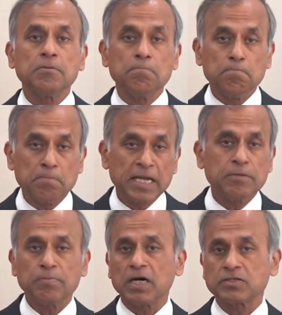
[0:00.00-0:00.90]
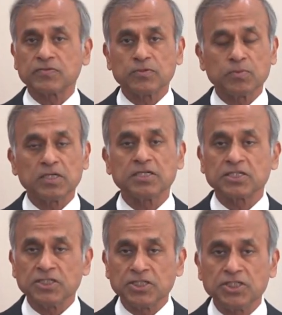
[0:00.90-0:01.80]
Many parts of the world
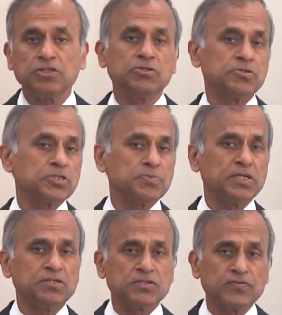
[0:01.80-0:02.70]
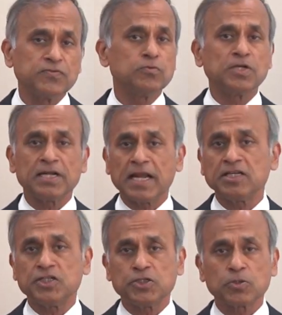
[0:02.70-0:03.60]
continue to experience food and
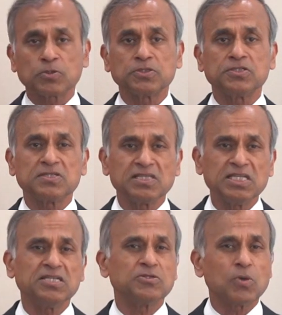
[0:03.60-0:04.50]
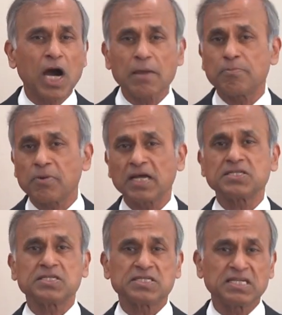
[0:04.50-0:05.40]
energy shortages, leading to high
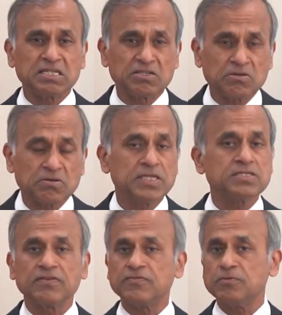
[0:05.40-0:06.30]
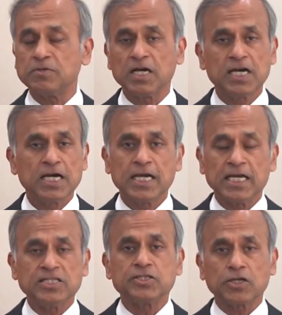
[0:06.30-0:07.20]
prices and increasing food
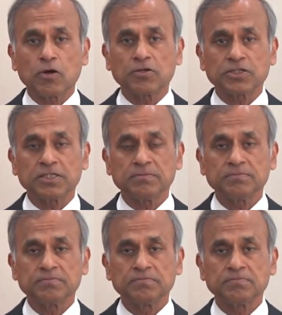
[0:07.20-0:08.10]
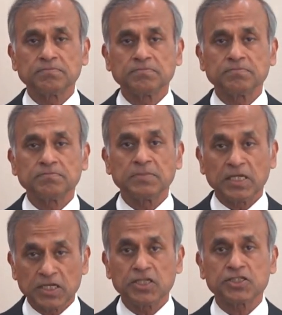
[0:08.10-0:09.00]
insecurity.
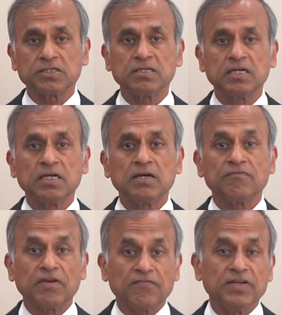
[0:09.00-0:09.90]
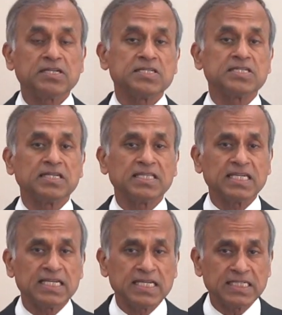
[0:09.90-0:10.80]
In addition, we are witnessing
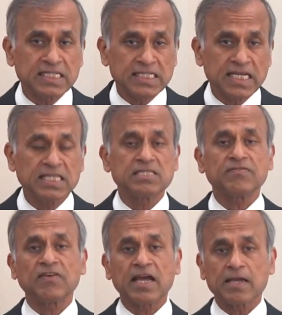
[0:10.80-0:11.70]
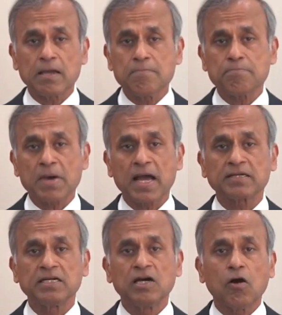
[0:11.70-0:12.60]
the intensifying
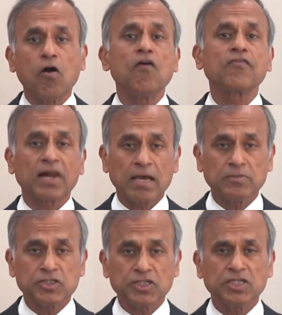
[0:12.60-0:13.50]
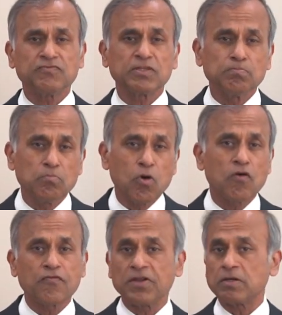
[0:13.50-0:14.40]
impact of climate change with
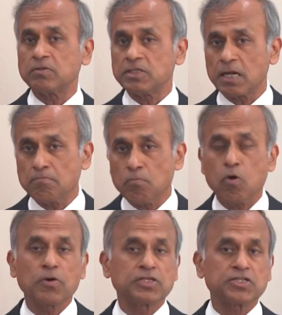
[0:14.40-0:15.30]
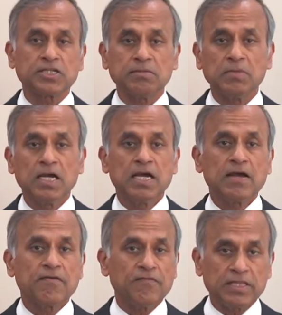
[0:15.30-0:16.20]
more frequent and more extreme
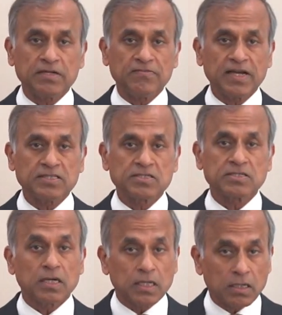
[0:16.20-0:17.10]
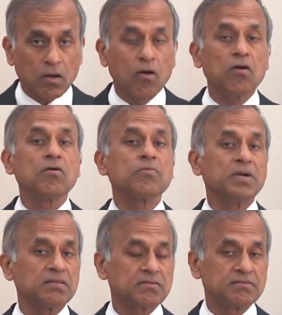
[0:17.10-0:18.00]
weather events, along
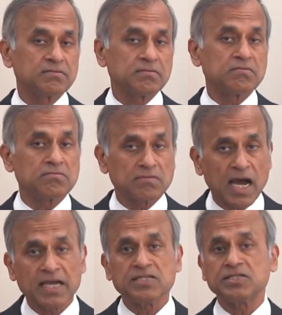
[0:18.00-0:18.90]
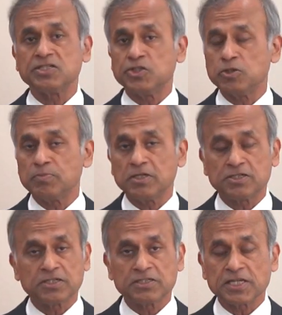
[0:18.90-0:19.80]
with rising
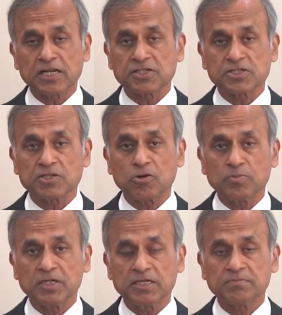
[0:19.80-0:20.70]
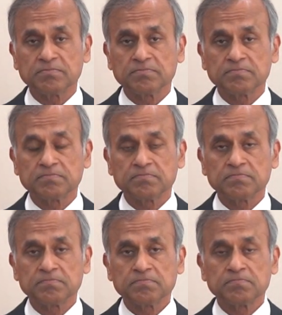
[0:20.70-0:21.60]
geopolitical tensions globally.
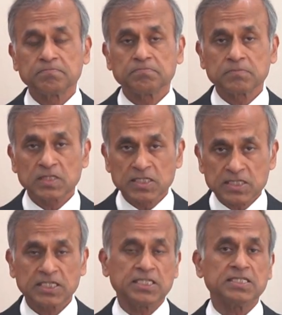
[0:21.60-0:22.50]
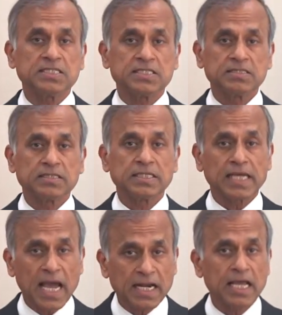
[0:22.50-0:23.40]
Cities
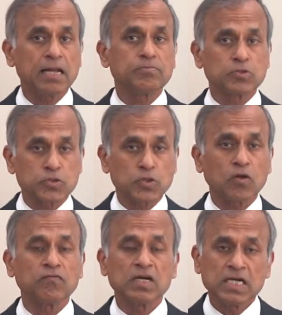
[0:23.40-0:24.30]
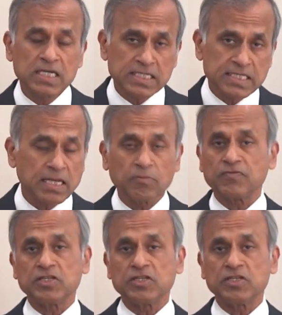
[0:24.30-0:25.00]
can help to solve some of